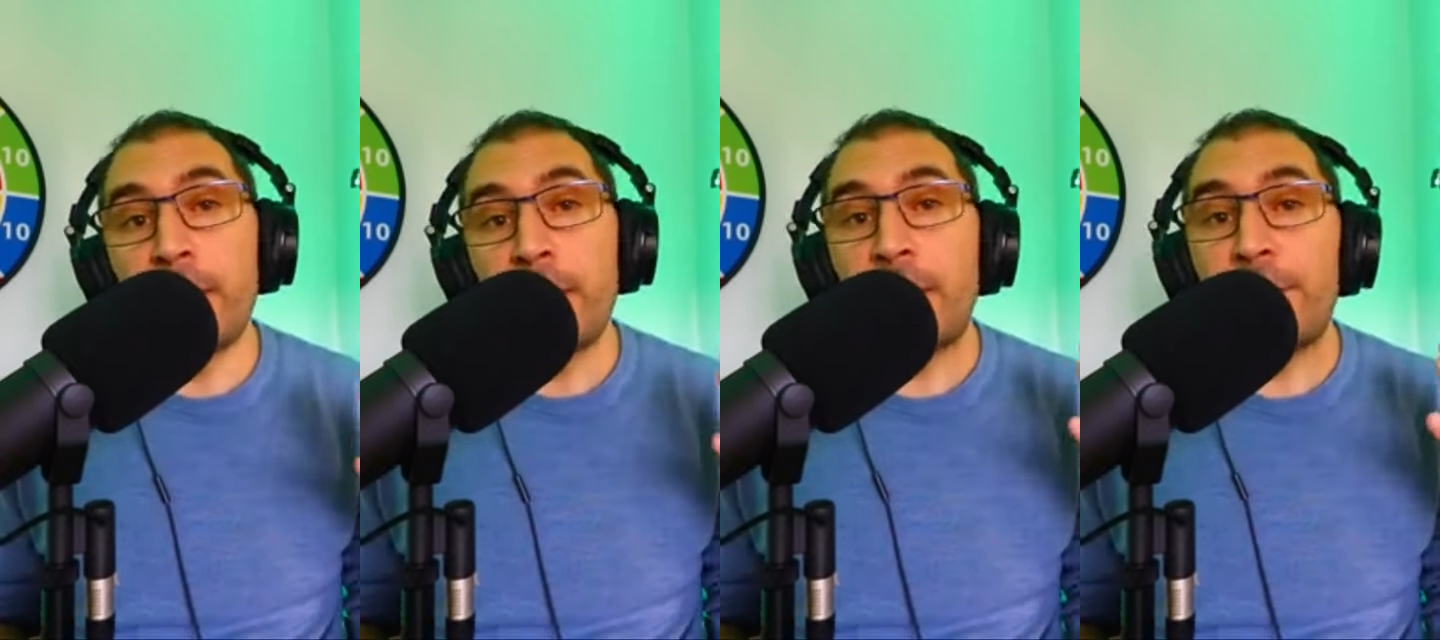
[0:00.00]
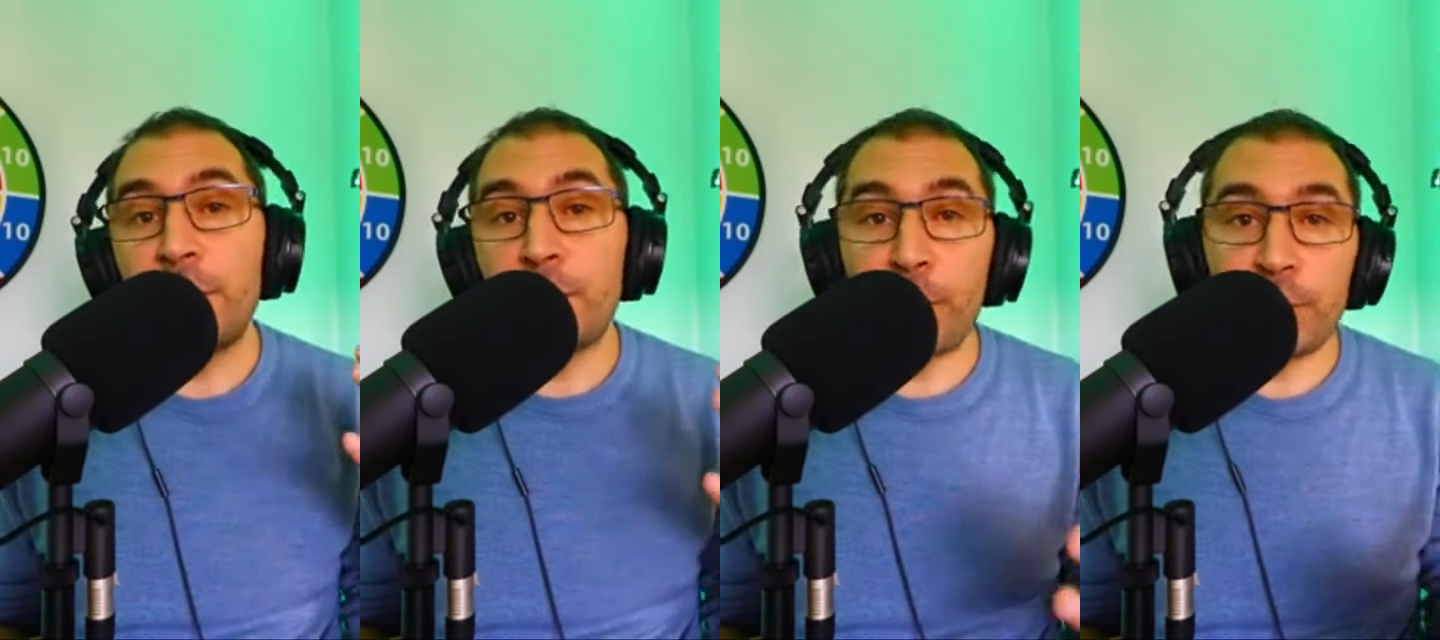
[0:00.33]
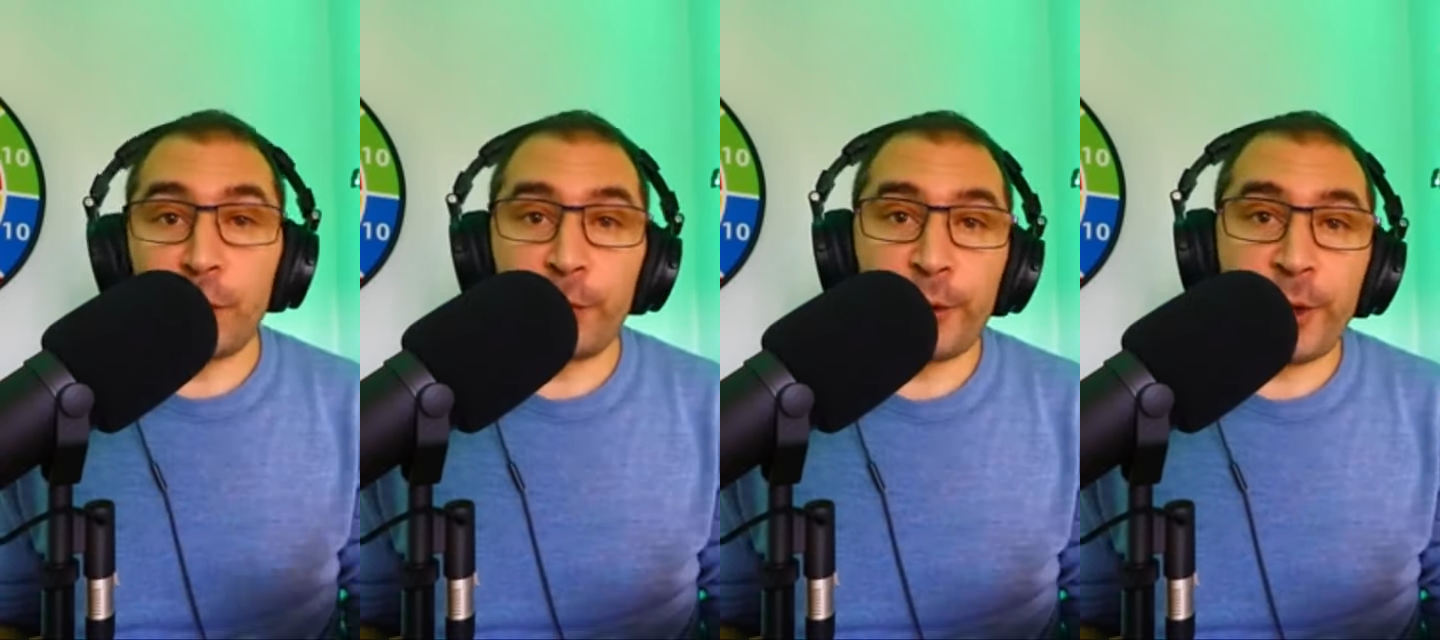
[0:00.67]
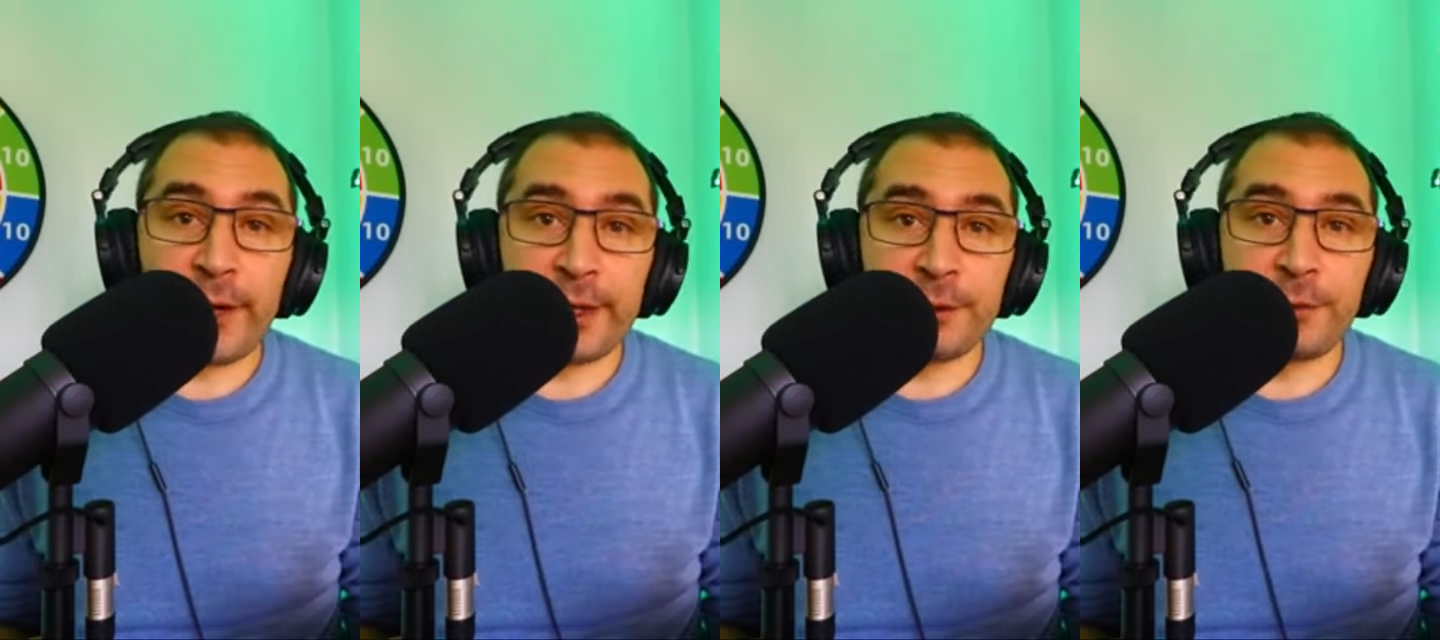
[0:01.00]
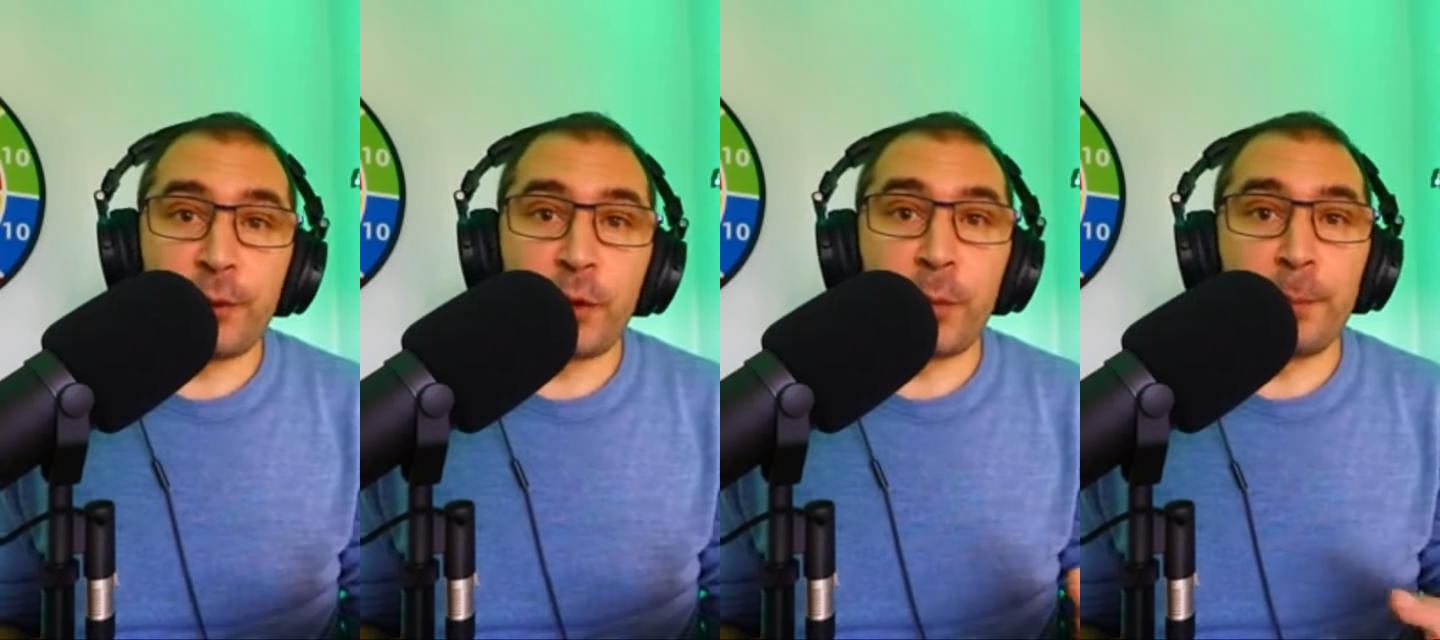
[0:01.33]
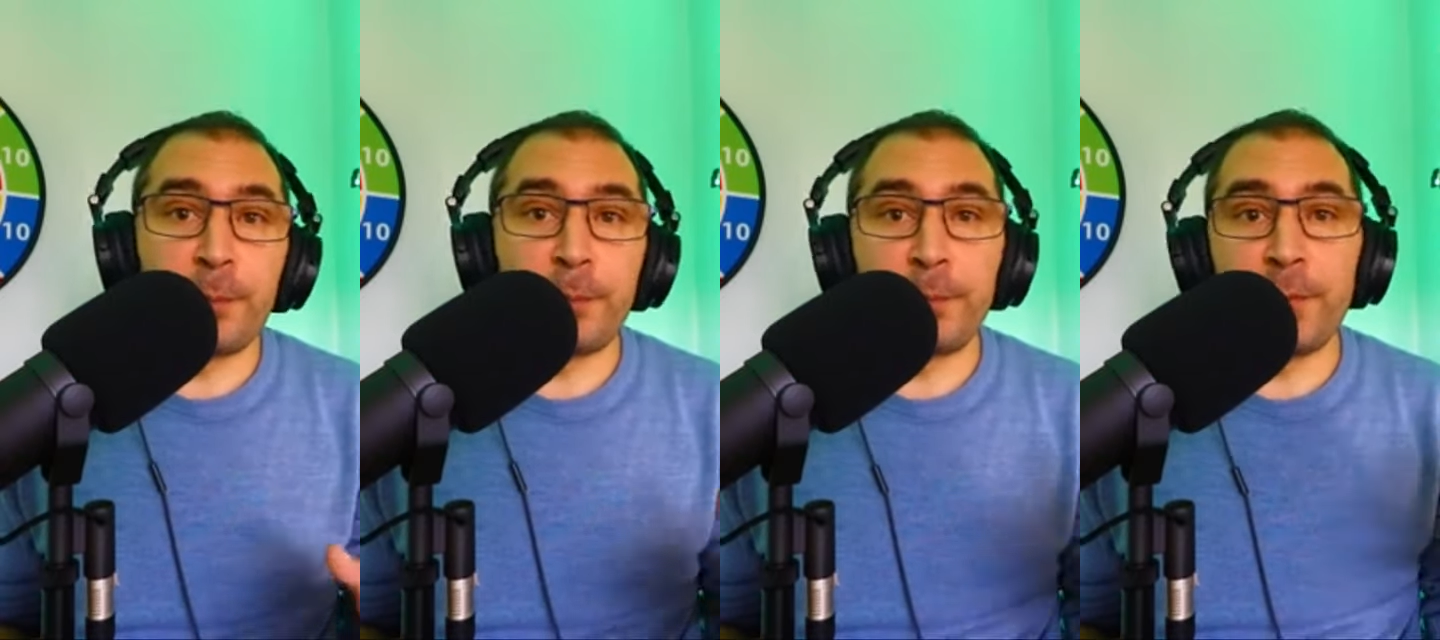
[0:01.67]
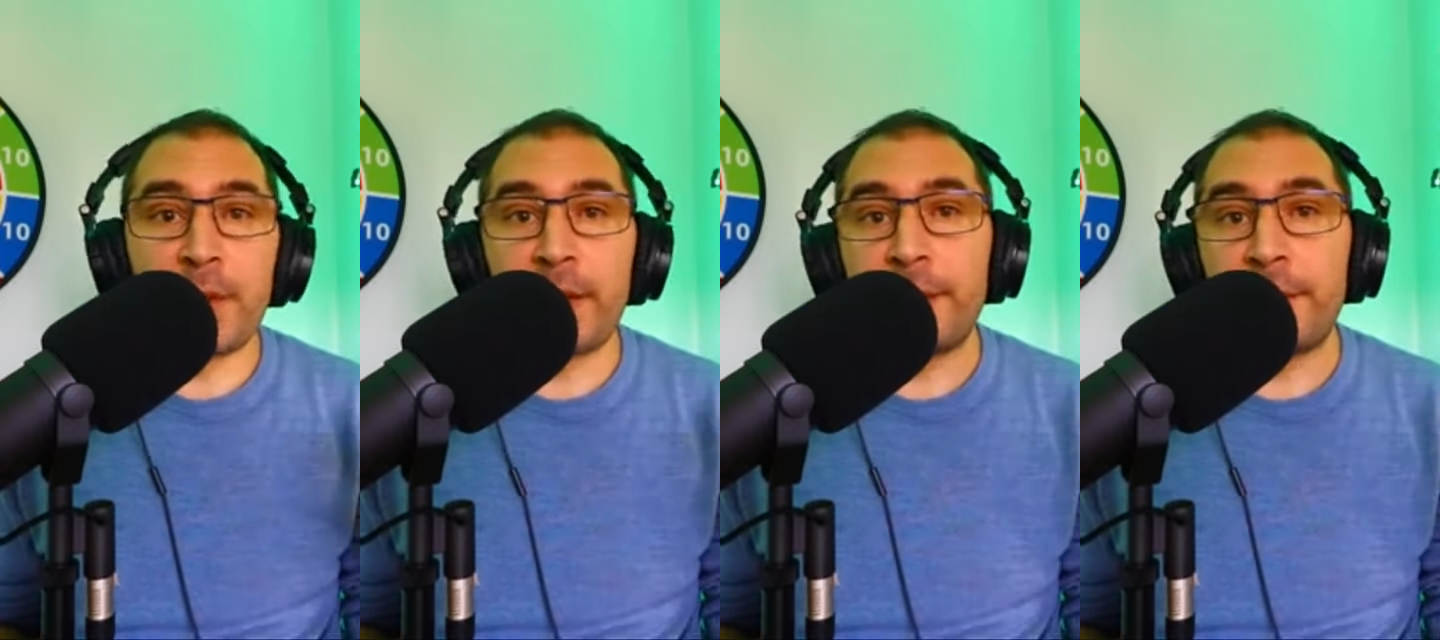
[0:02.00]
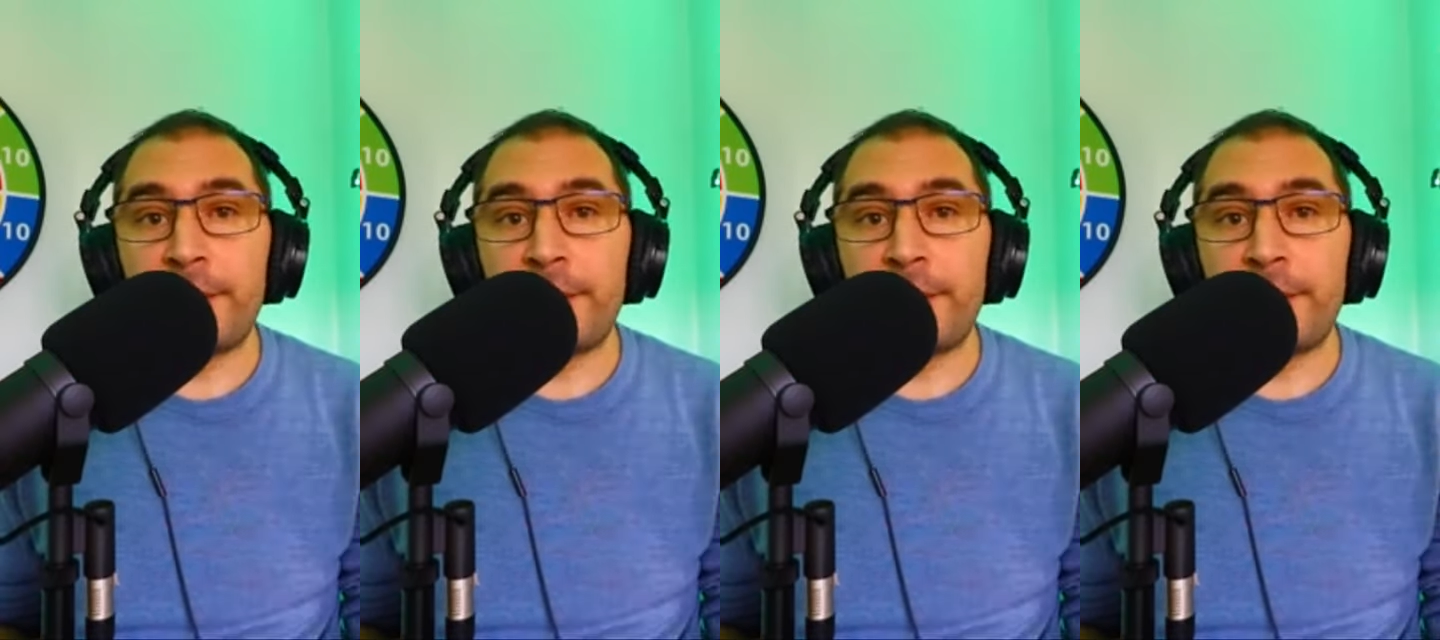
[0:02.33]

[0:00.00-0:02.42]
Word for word: if you bought your product from uh,